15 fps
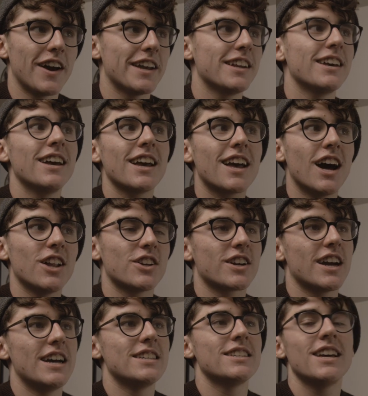fine. Color,
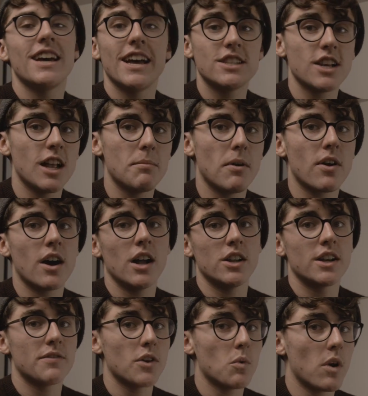guys. It's all about
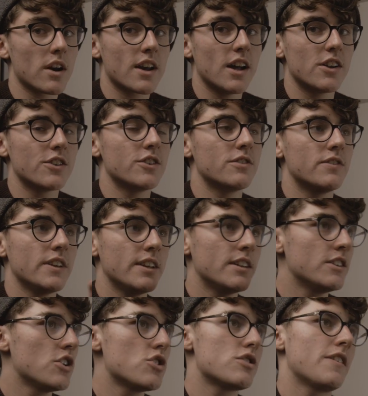color. If you want color in your
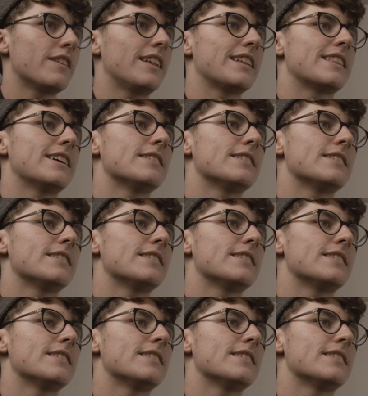feed, do something like